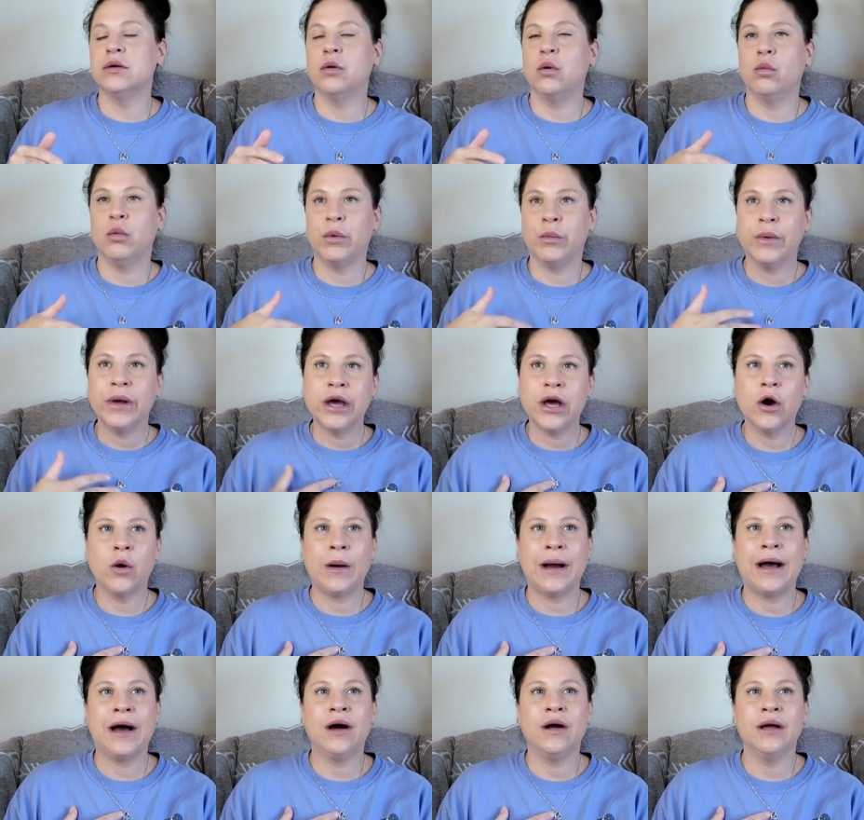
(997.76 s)
when we go
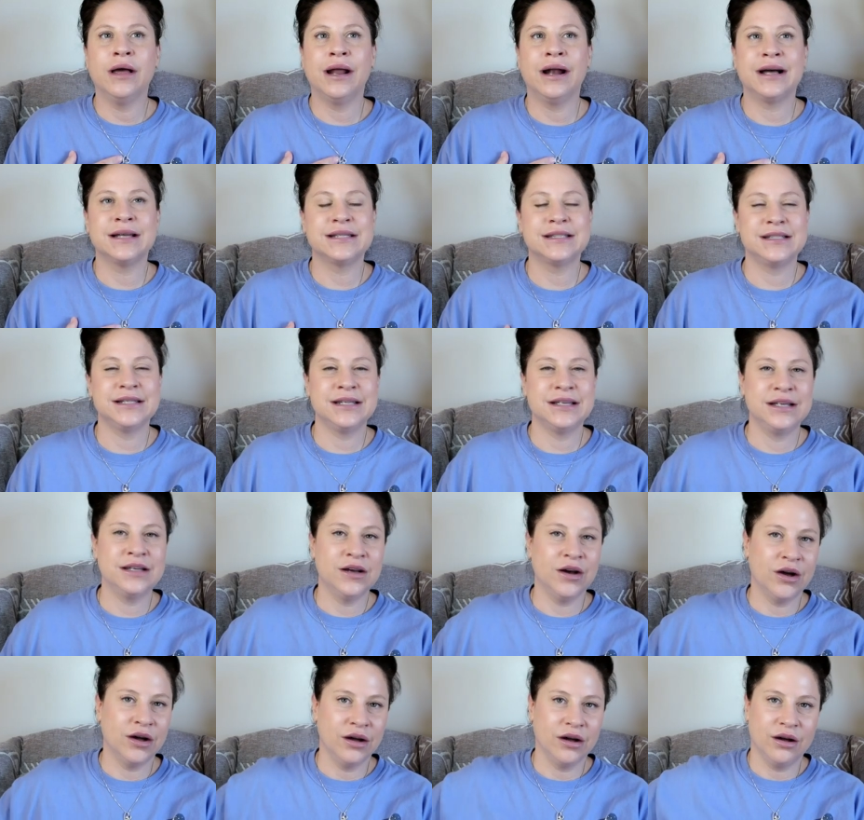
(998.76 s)
out and I
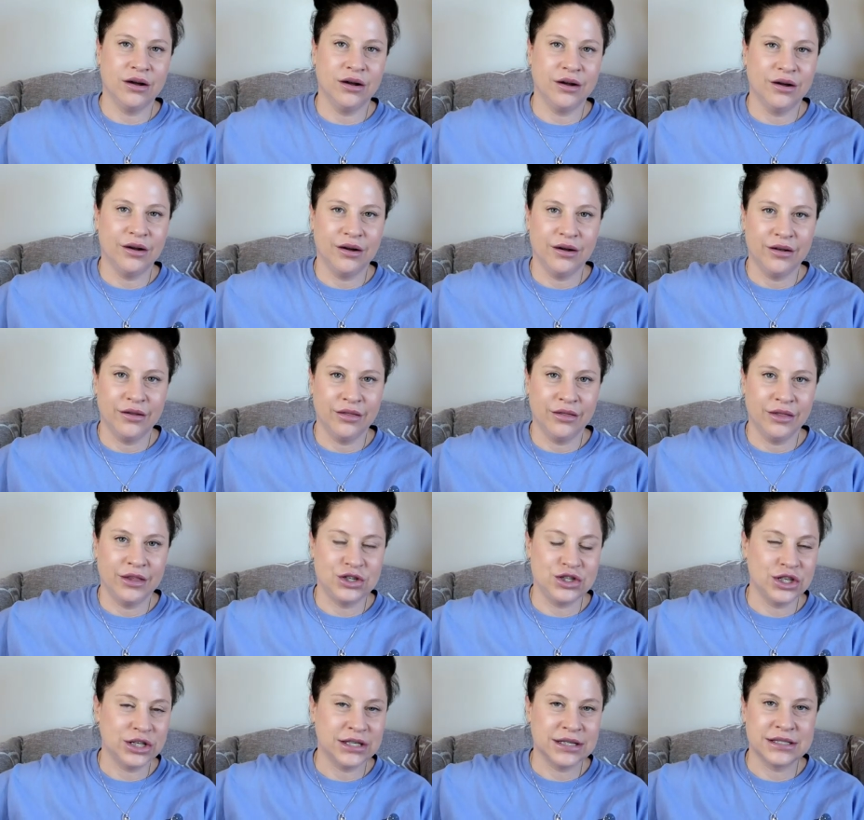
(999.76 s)
see the
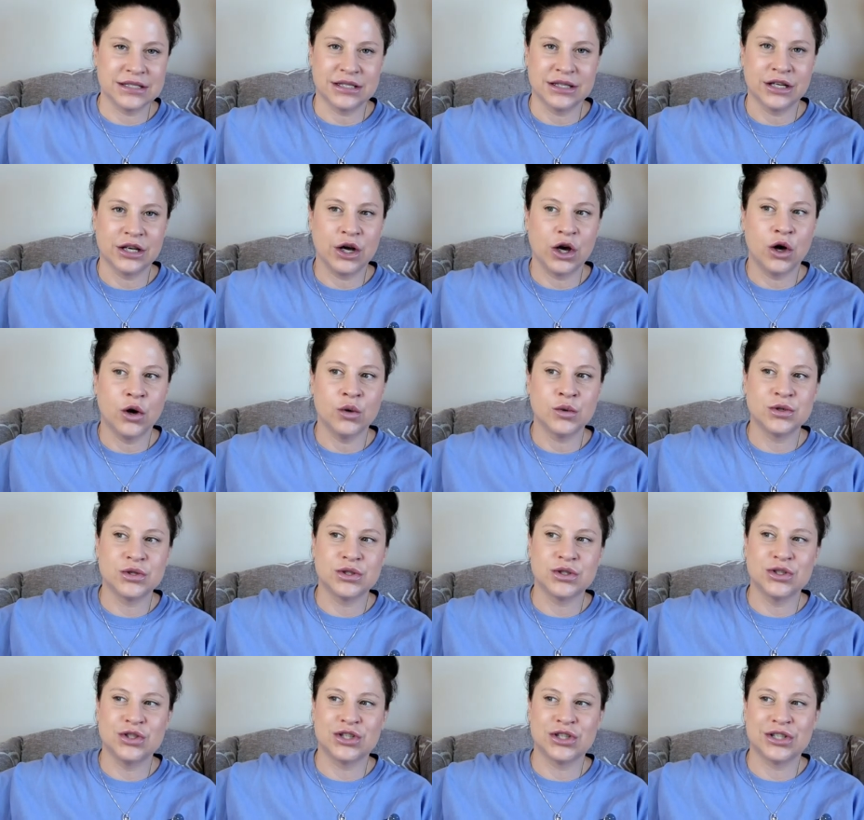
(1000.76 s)
chickens and the
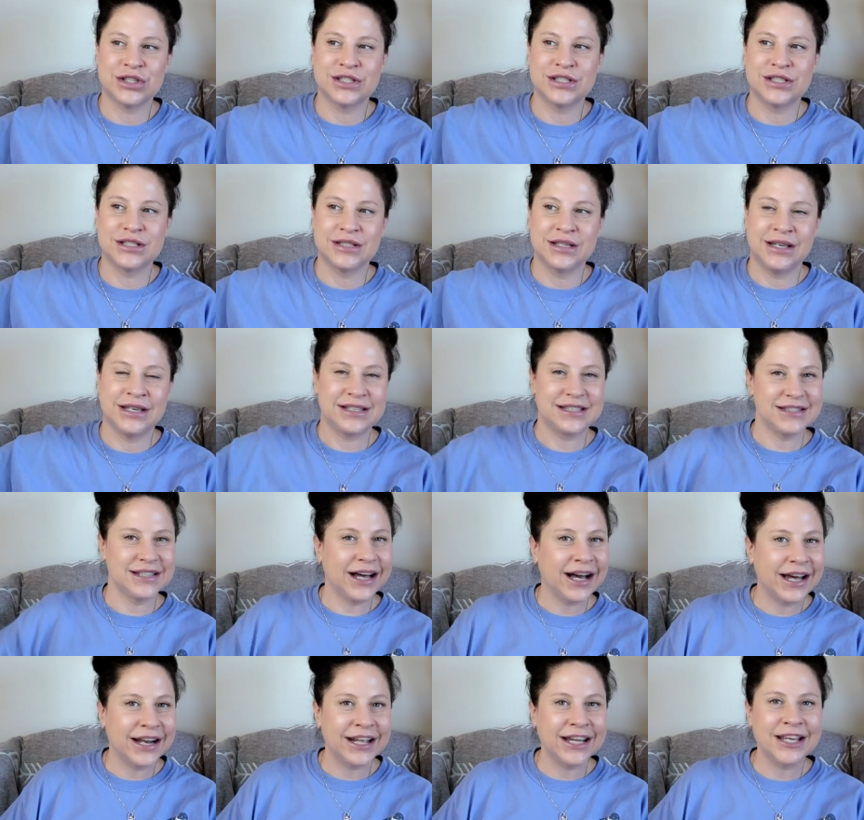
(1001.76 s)
goats just
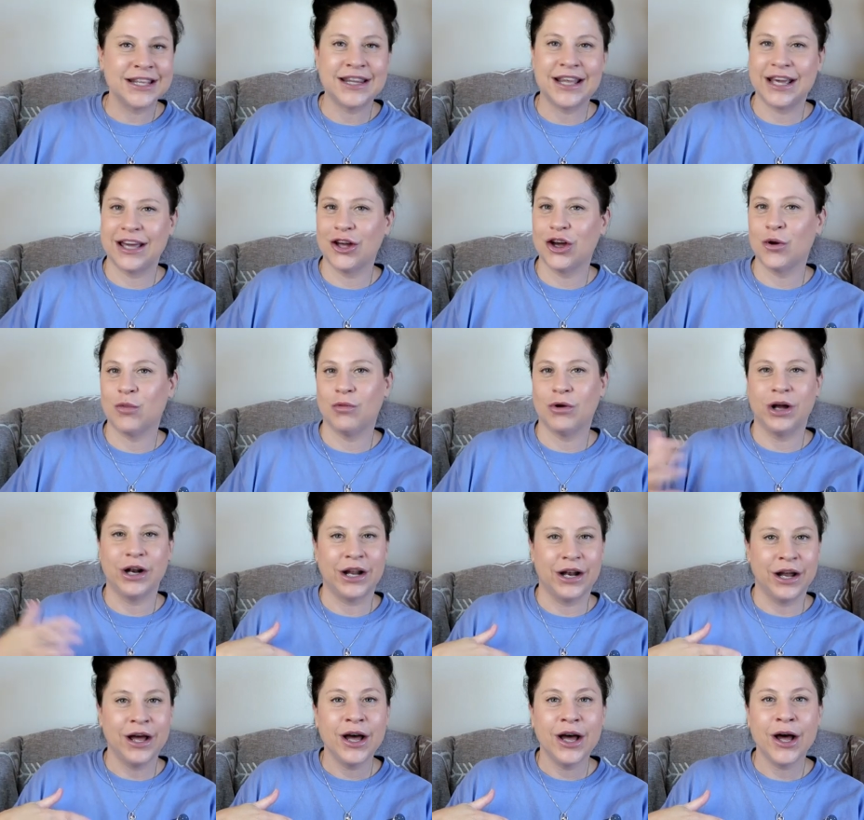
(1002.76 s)
excited, they come
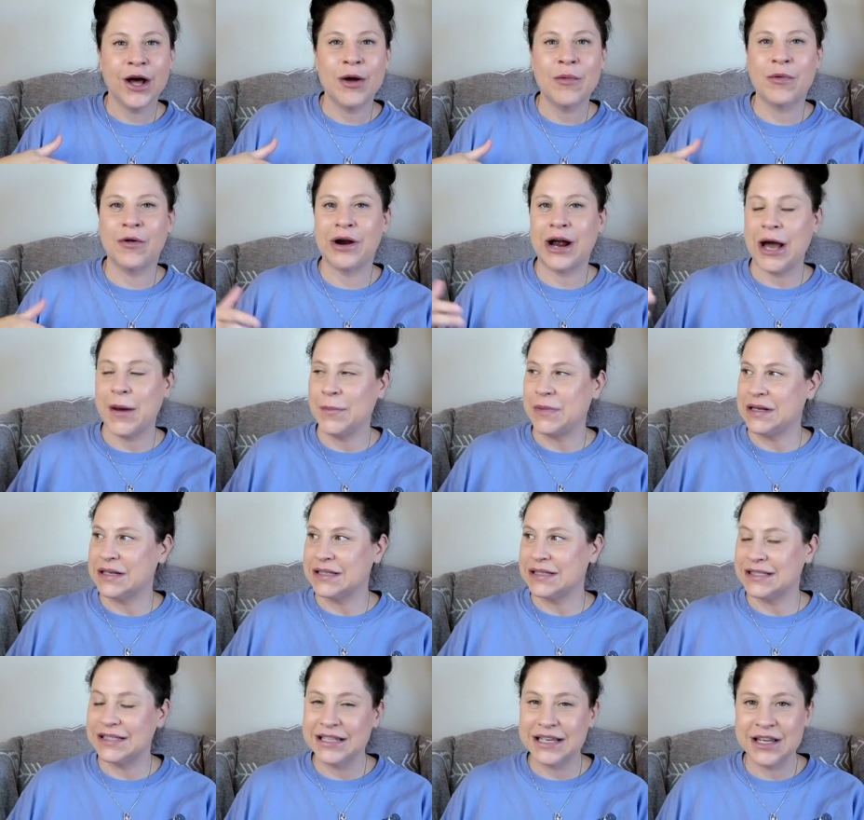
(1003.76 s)
running up, they're happy to
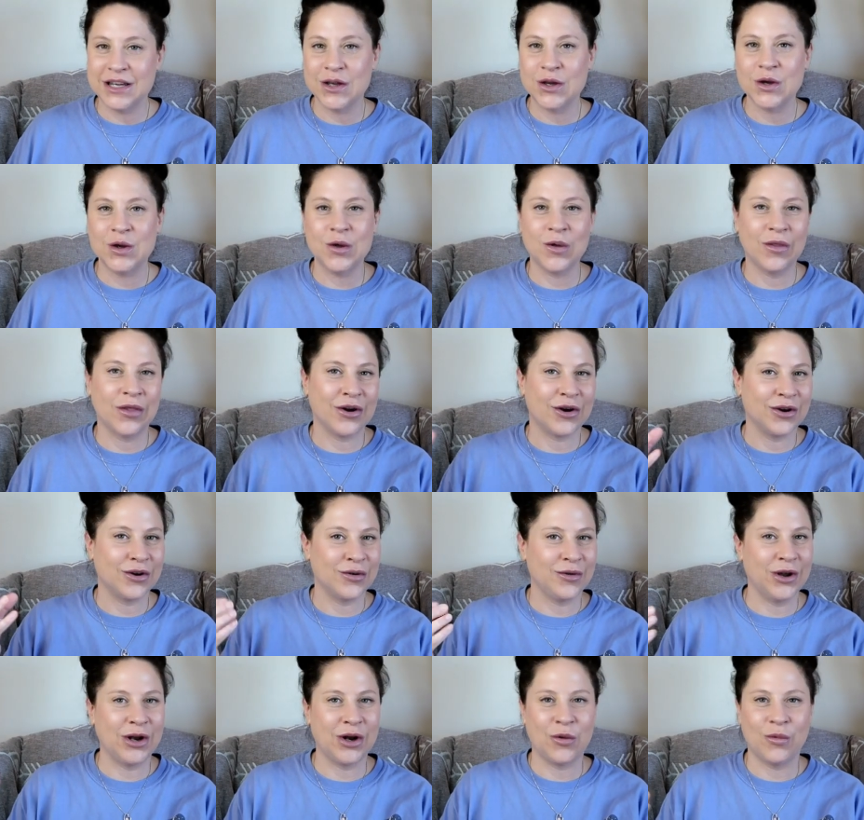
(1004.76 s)
see you,
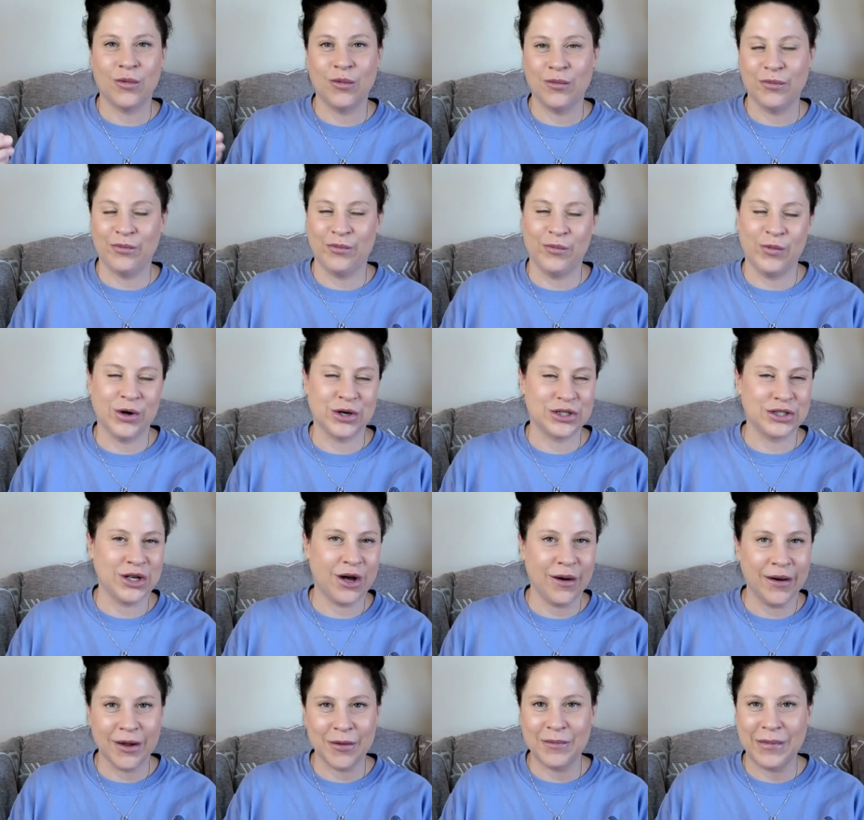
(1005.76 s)
they're, you know, we're
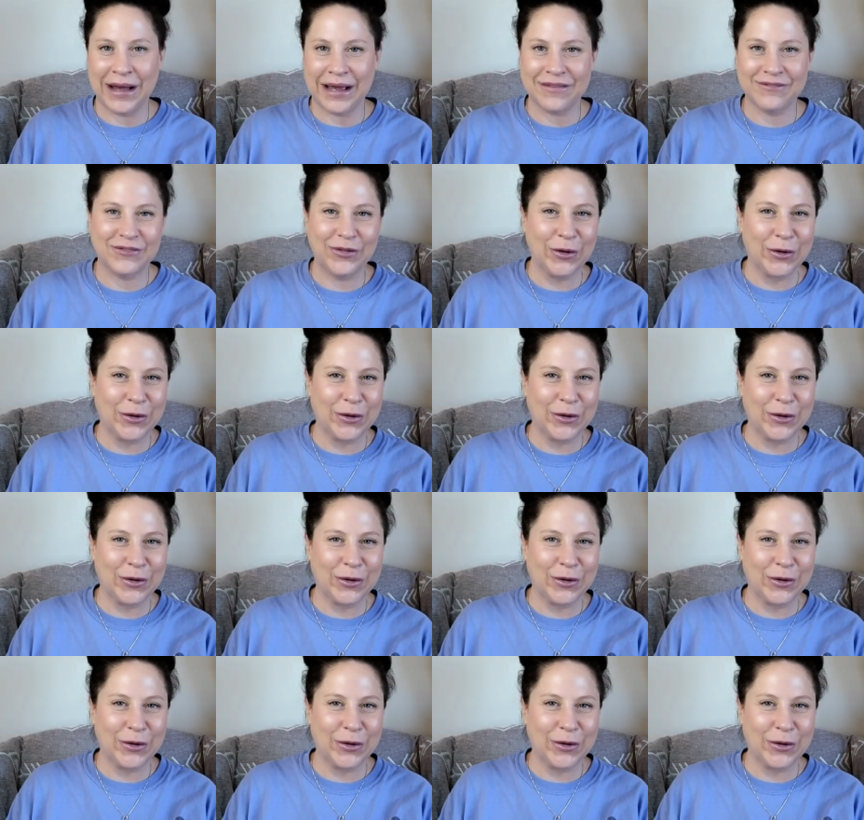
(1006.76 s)
talking back and